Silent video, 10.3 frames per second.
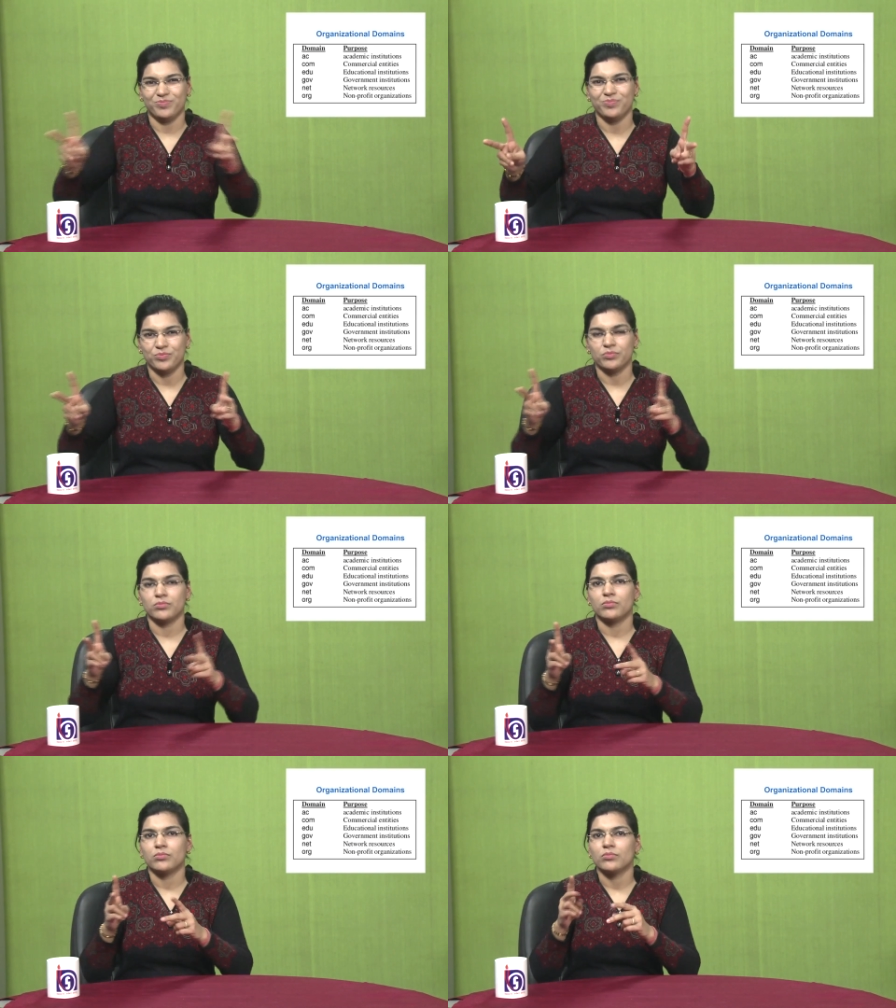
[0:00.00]
It could
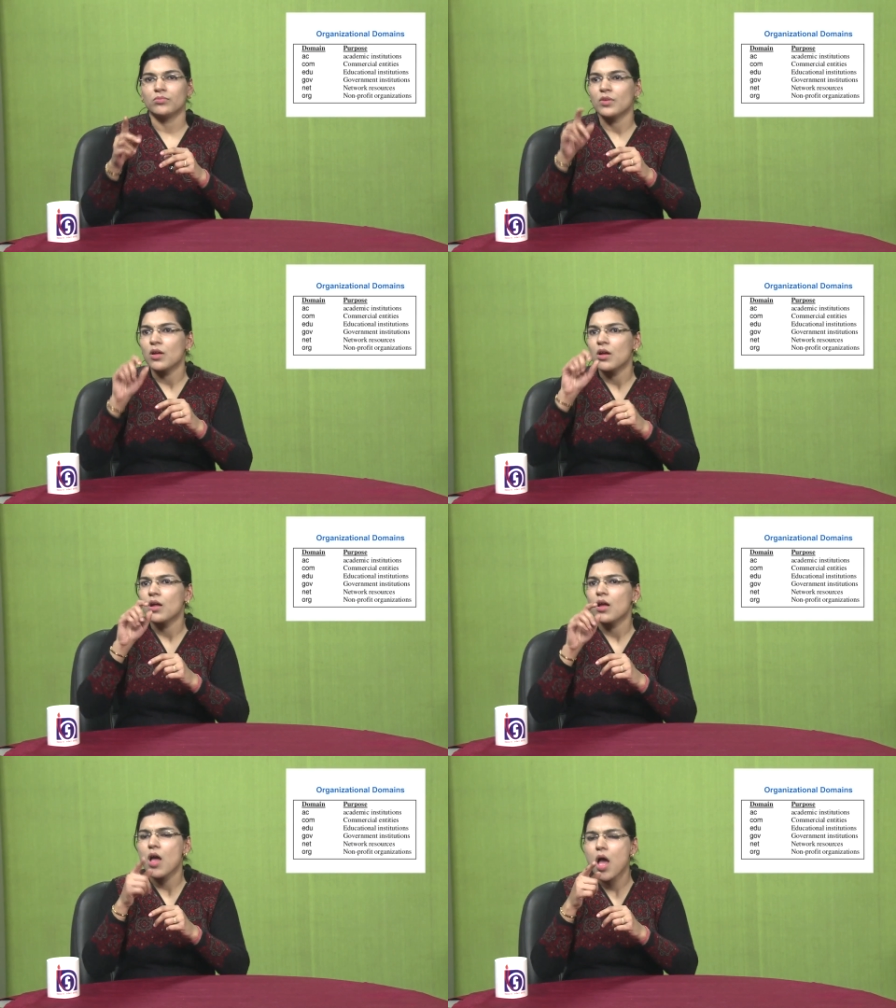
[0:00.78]
be an
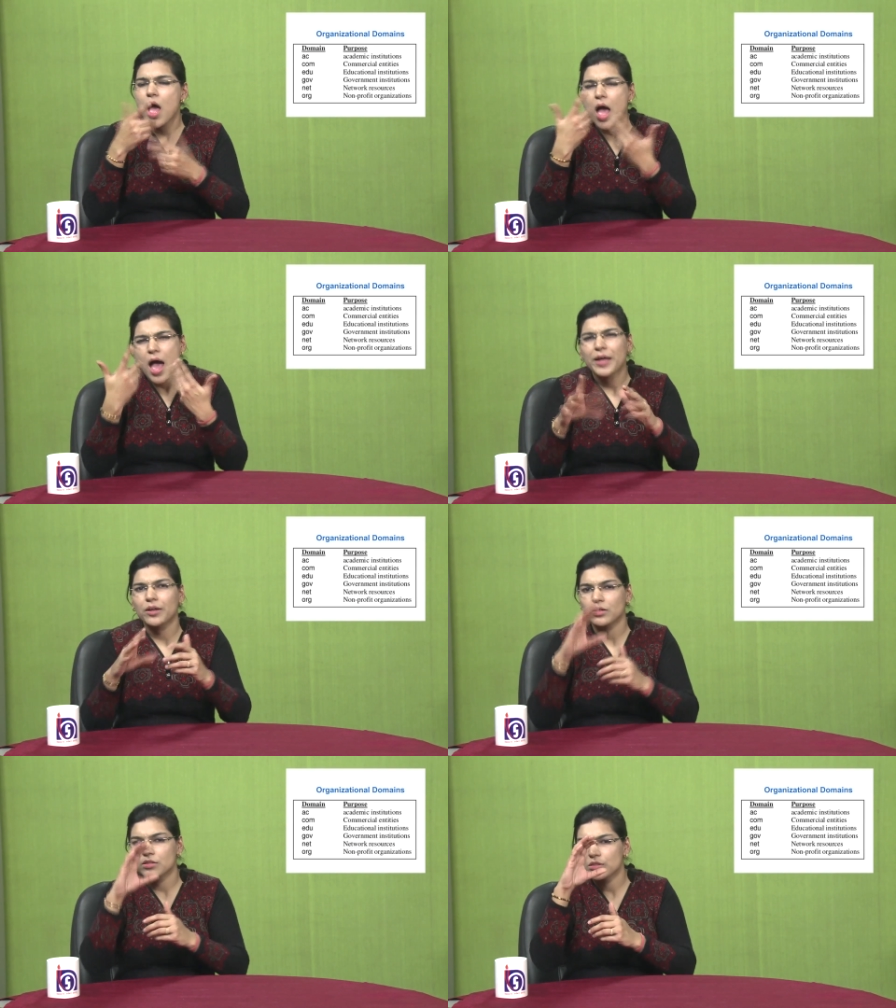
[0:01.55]
individual
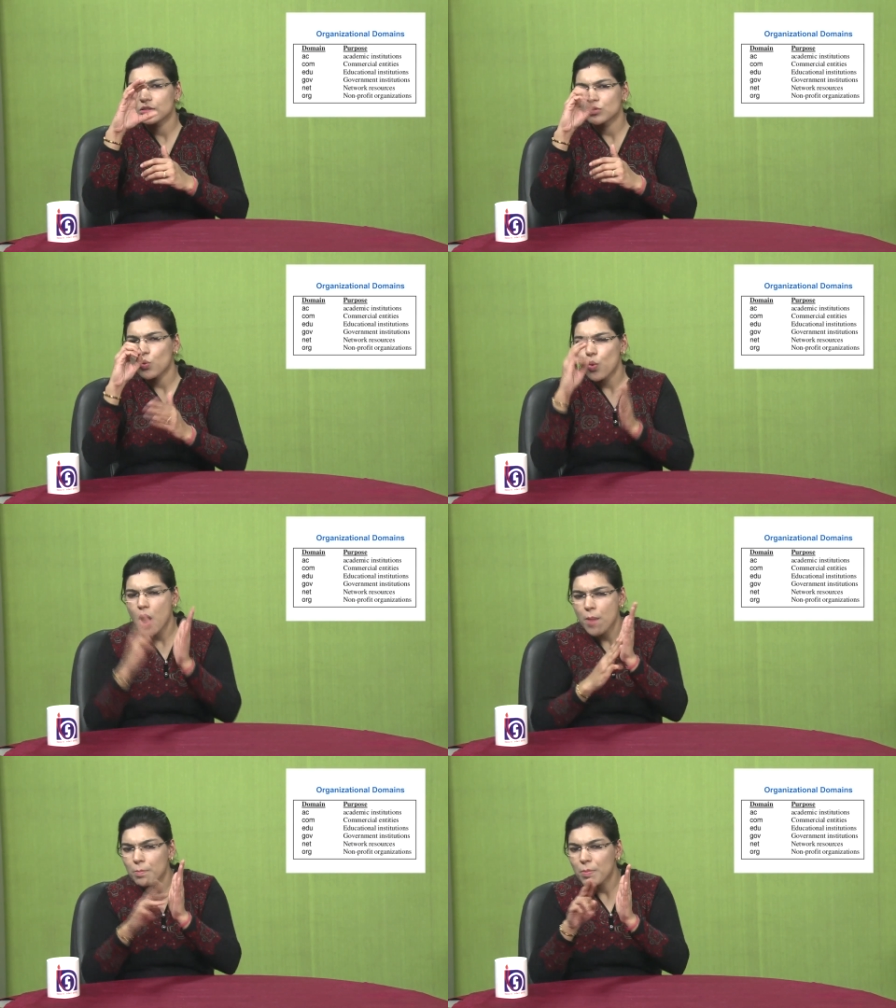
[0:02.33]
as well
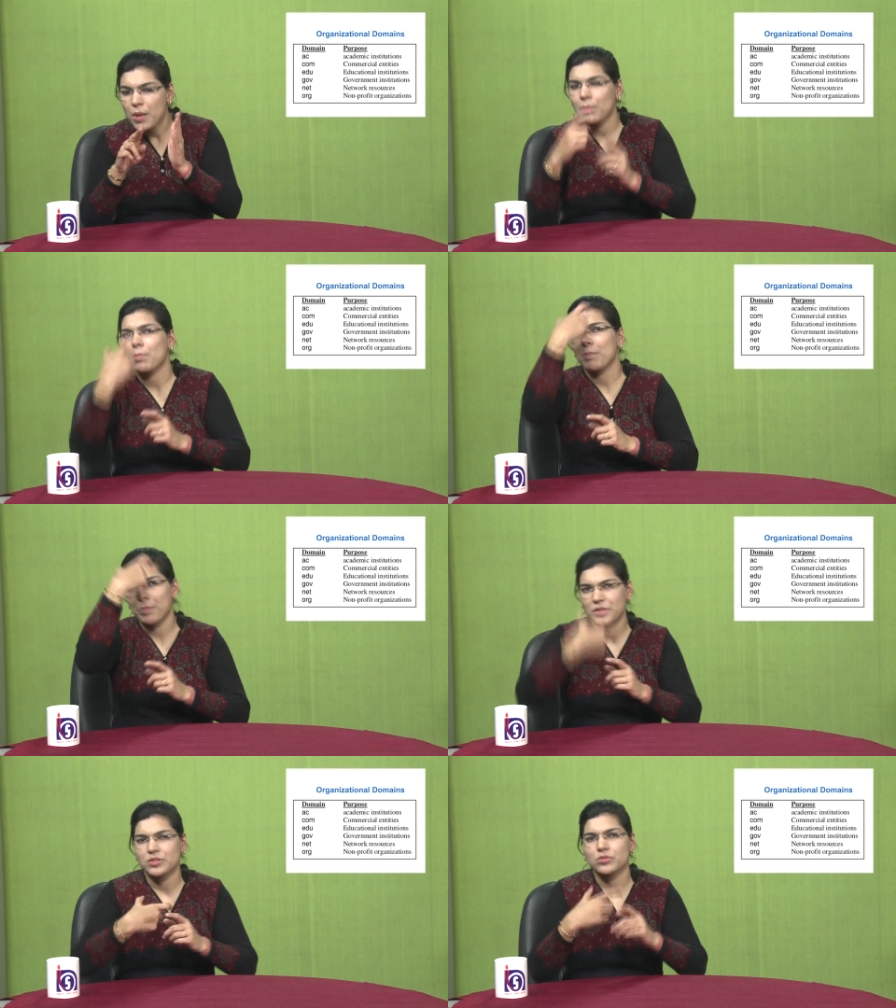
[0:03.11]
as
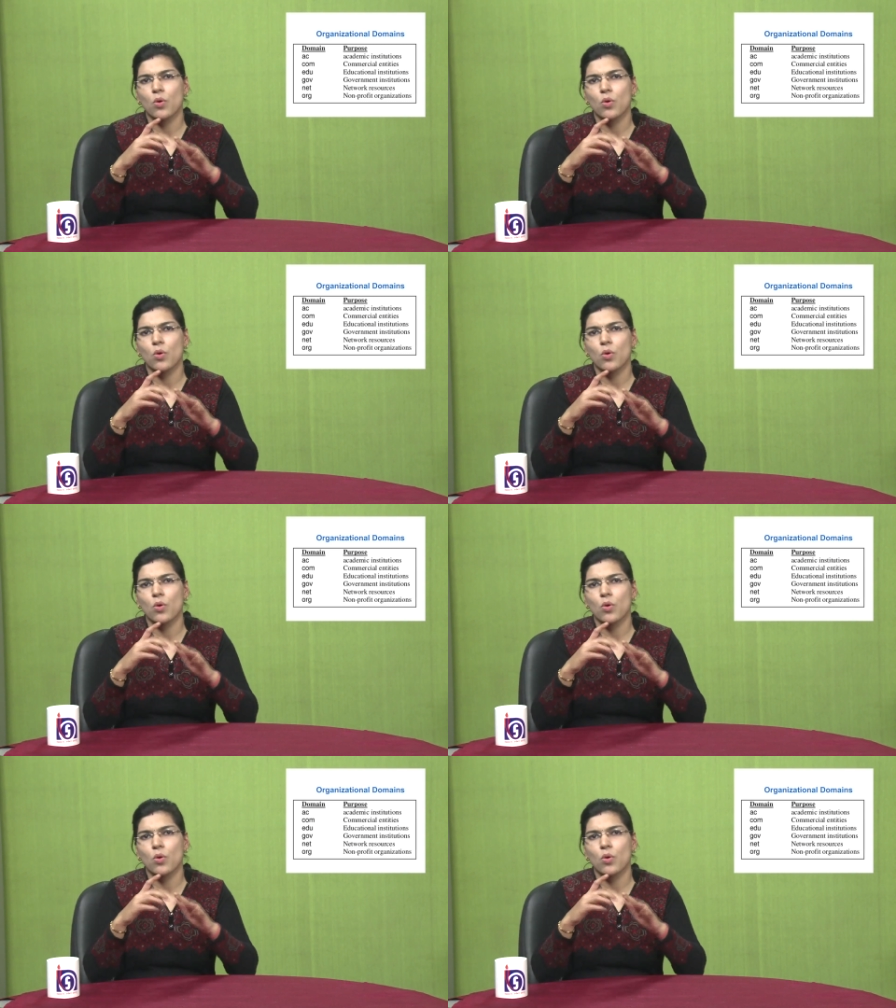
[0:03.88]
a